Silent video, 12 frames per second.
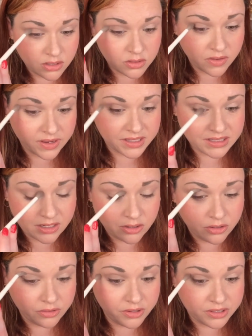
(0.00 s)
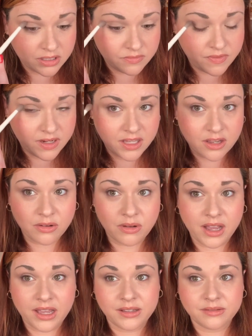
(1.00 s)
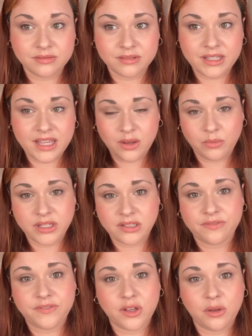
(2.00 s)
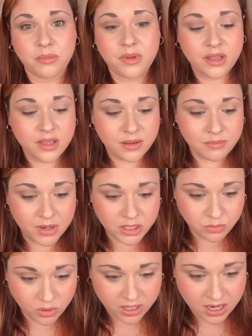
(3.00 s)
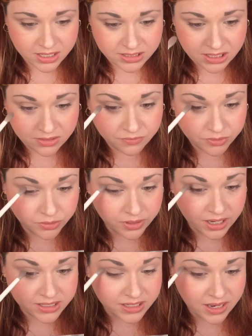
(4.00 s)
So like I said earlier in this video, I can't wait to film much more content for you guys.